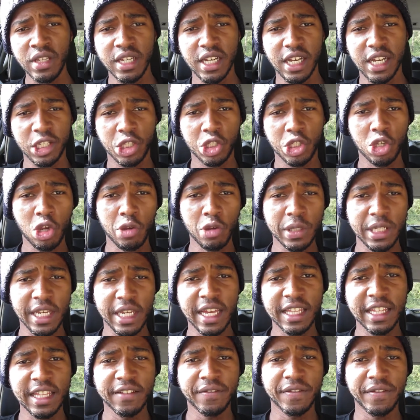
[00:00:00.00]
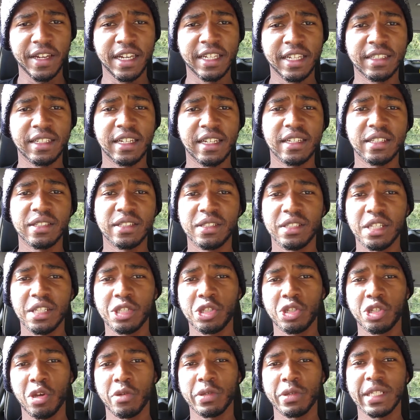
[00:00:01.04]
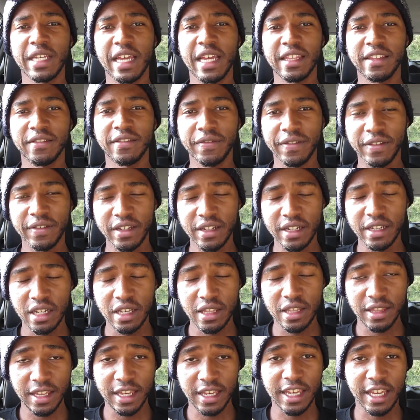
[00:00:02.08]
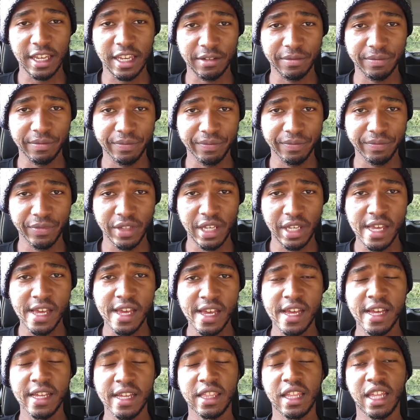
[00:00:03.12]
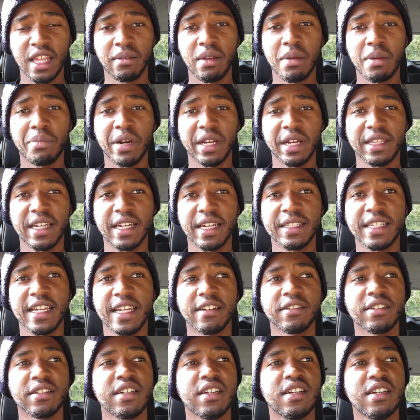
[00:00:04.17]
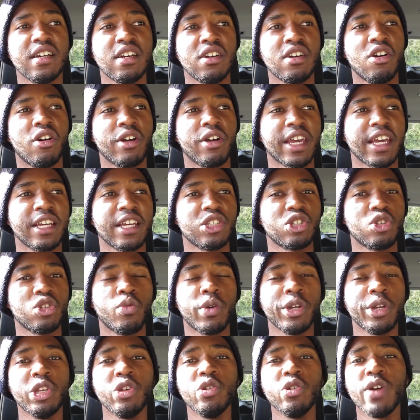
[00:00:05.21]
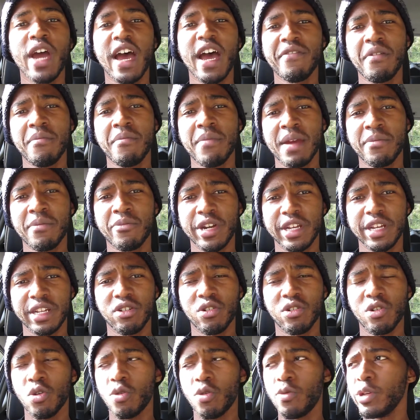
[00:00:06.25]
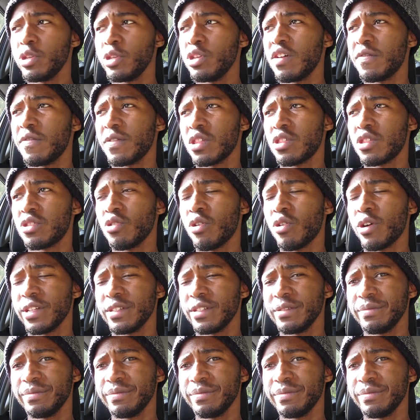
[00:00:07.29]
associative and dissociative thinking. Now let me break that down. Okay, so when you have a memory or when you have a thought,